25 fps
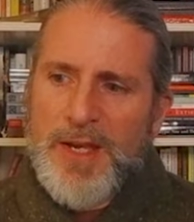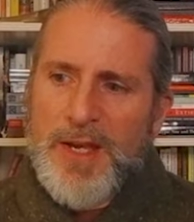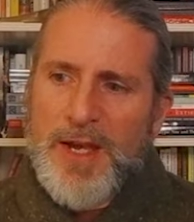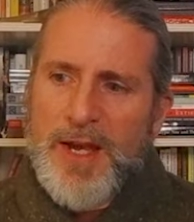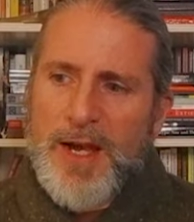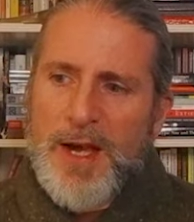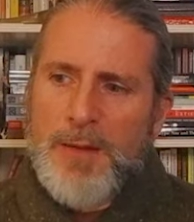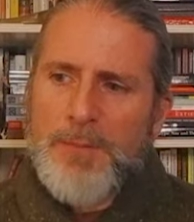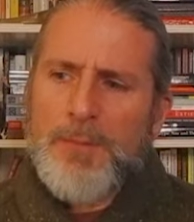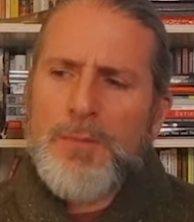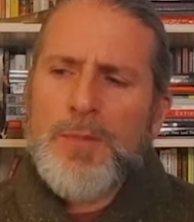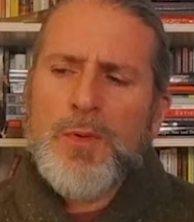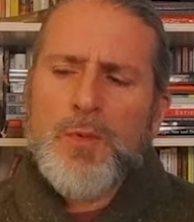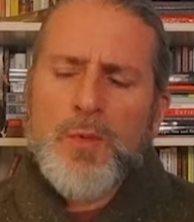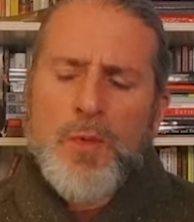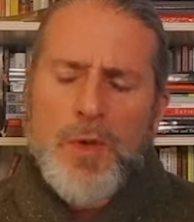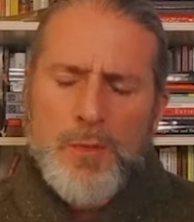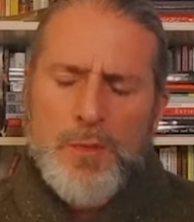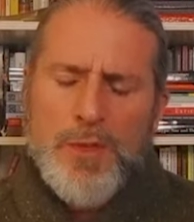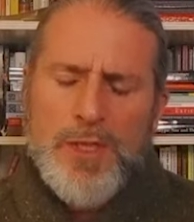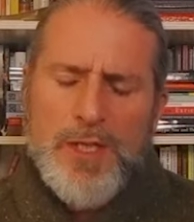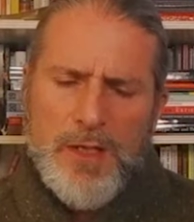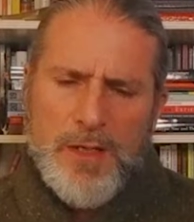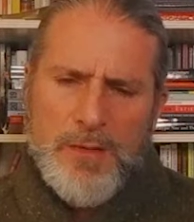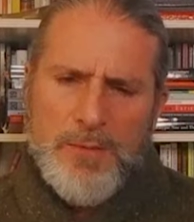Um, but what
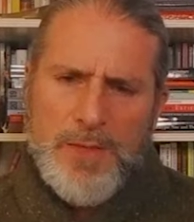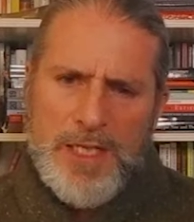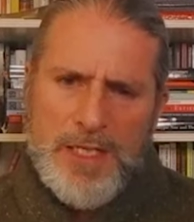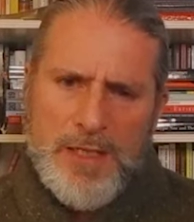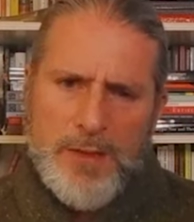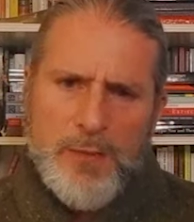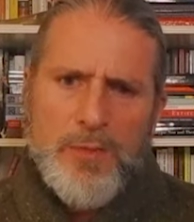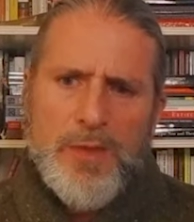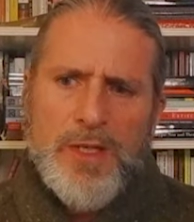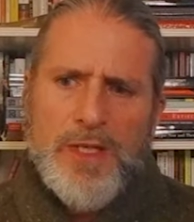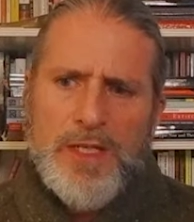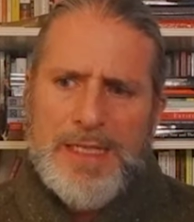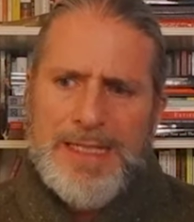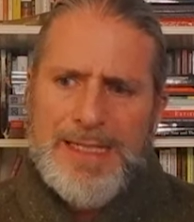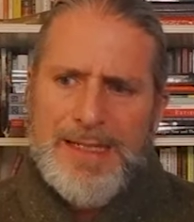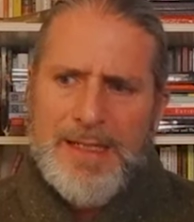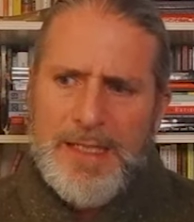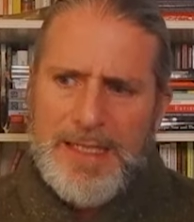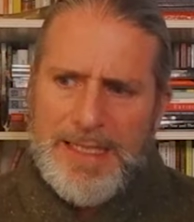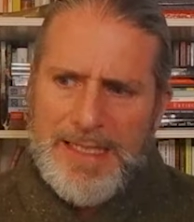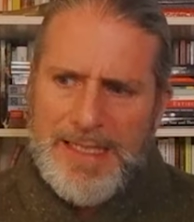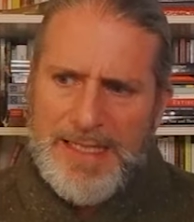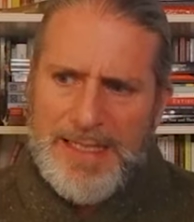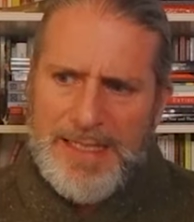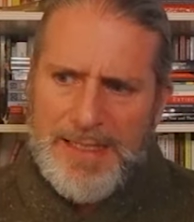we're talking about here really
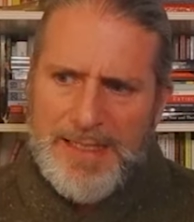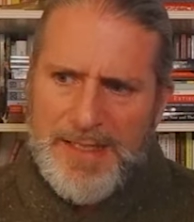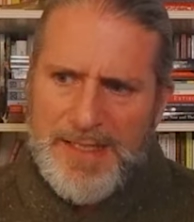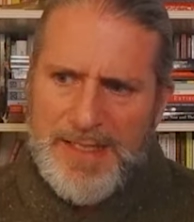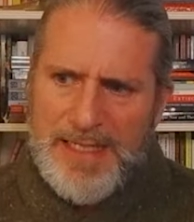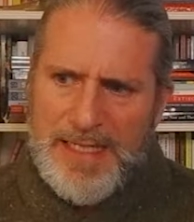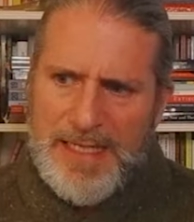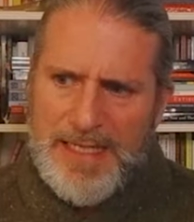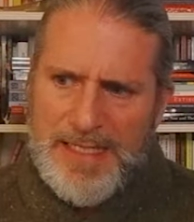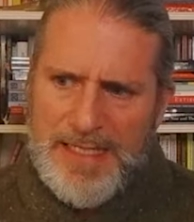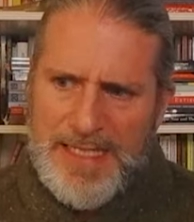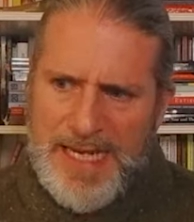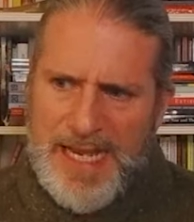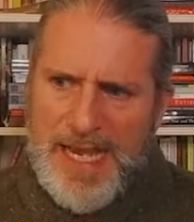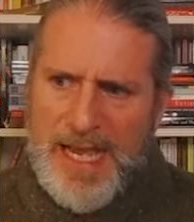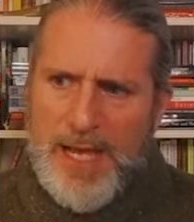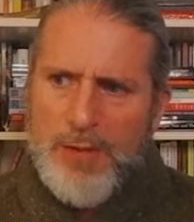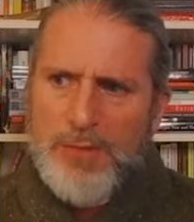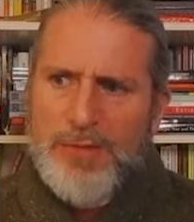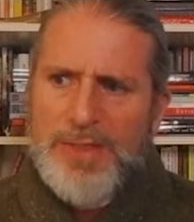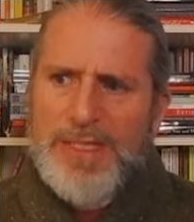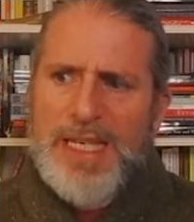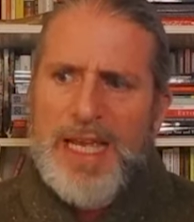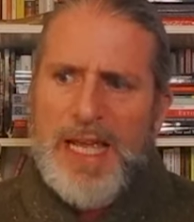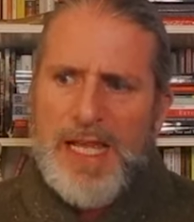is is
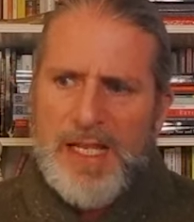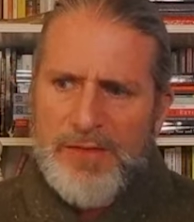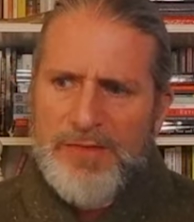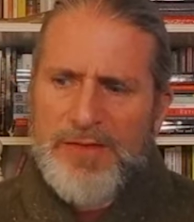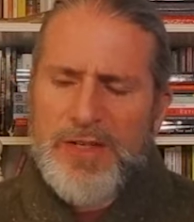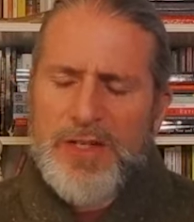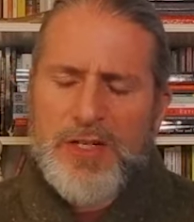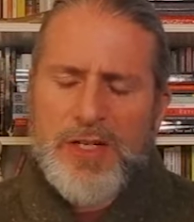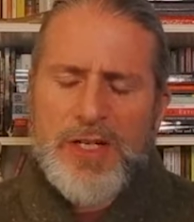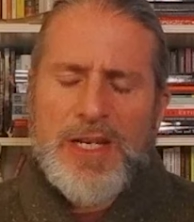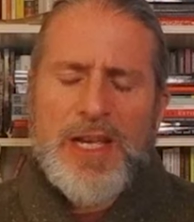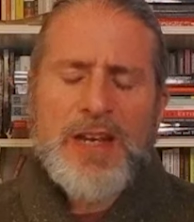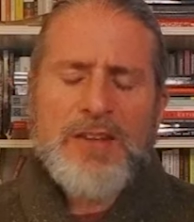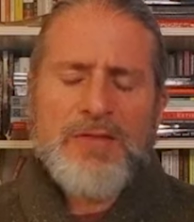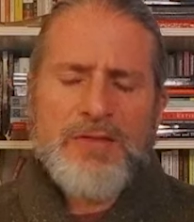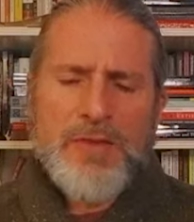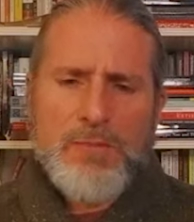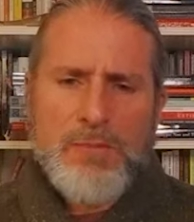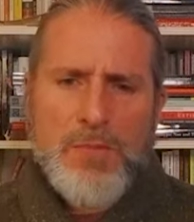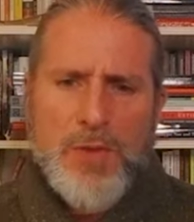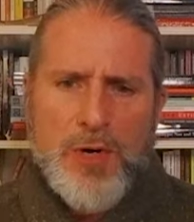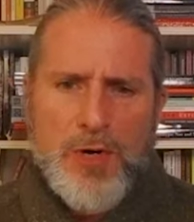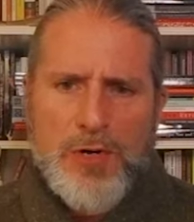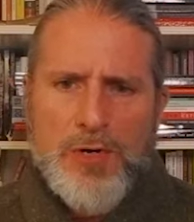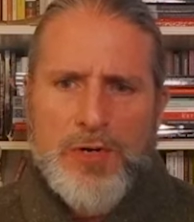now television kind of
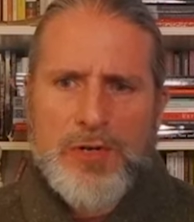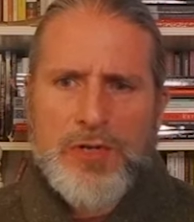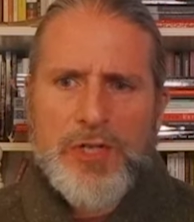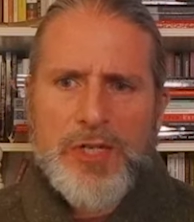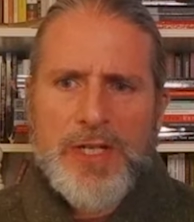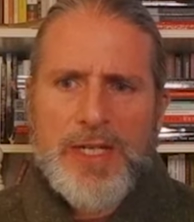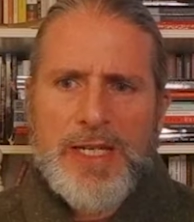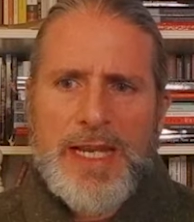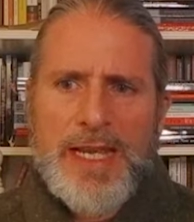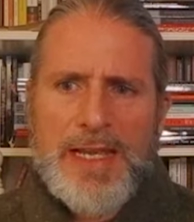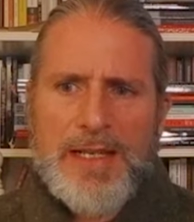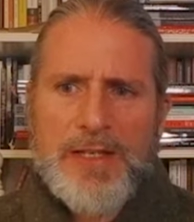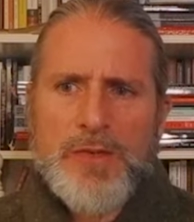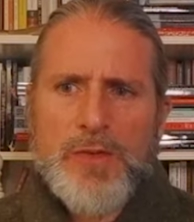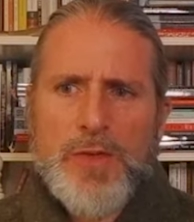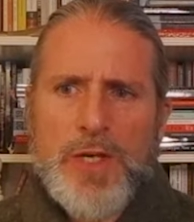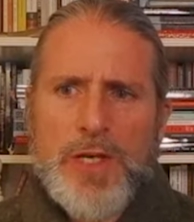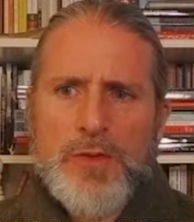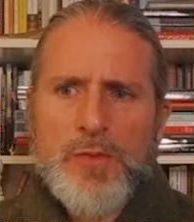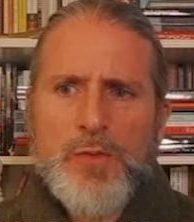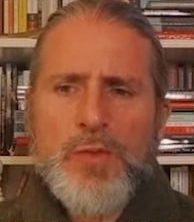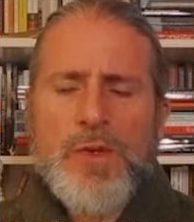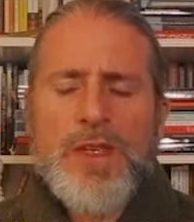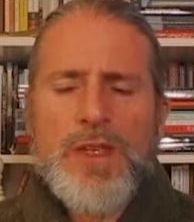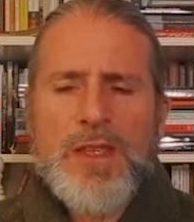emerging as
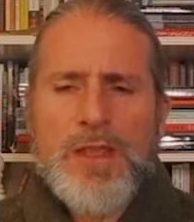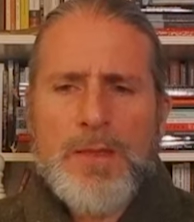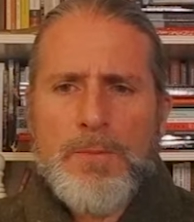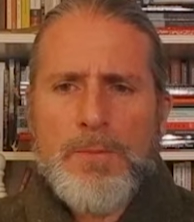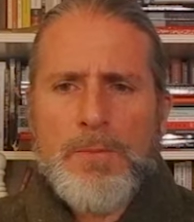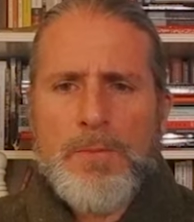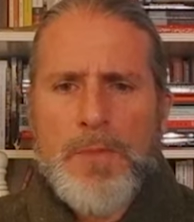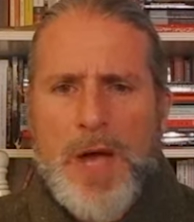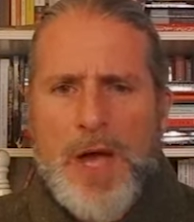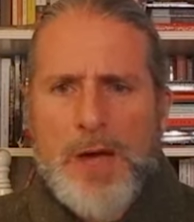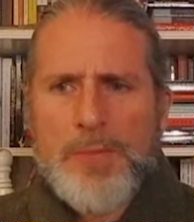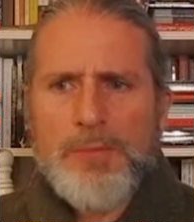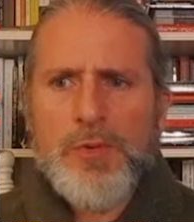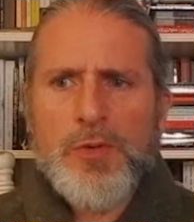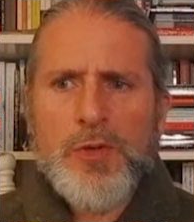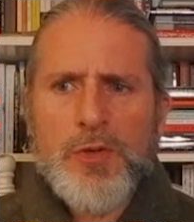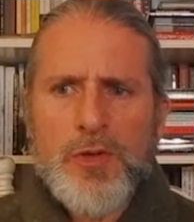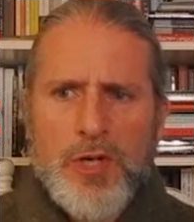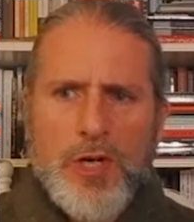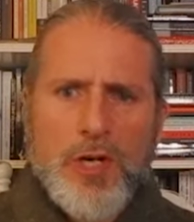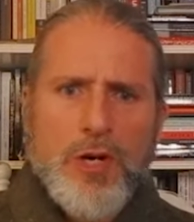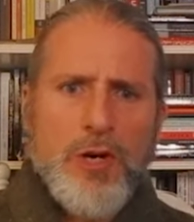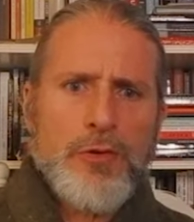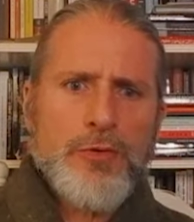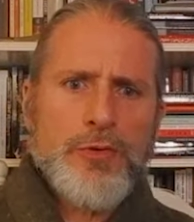as really the popular
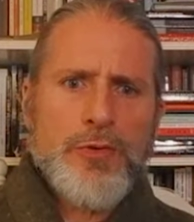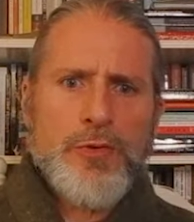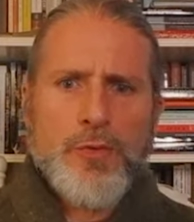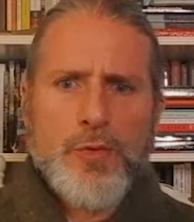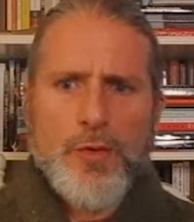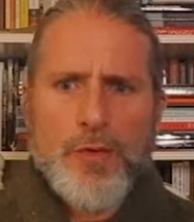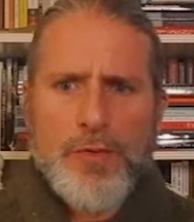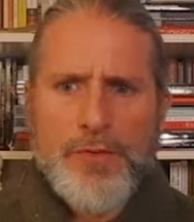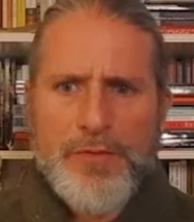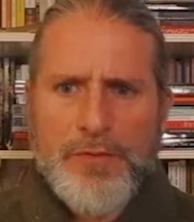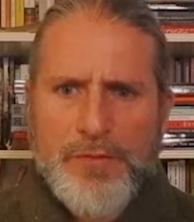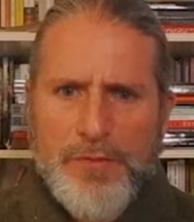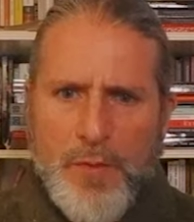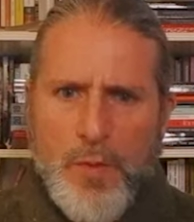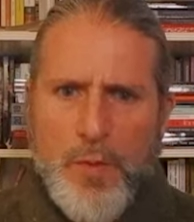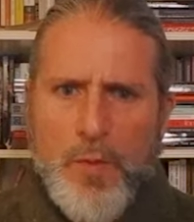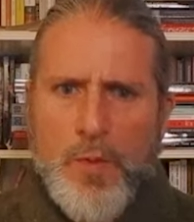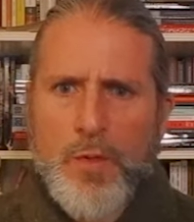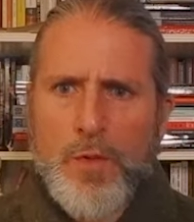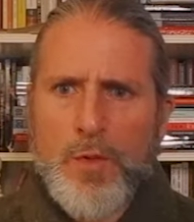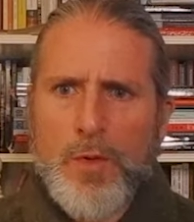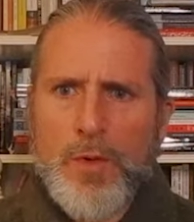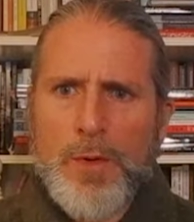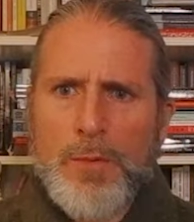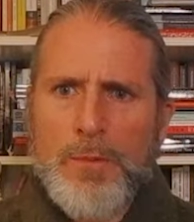cultural
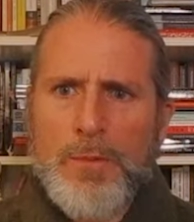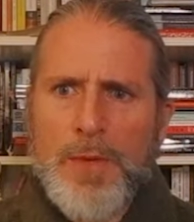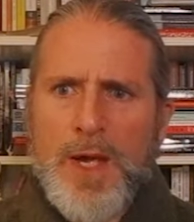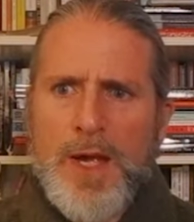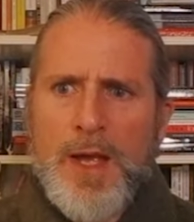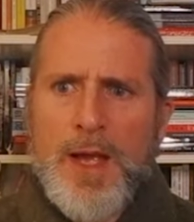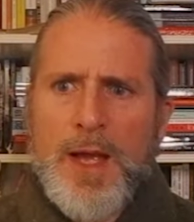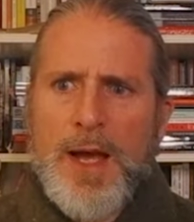form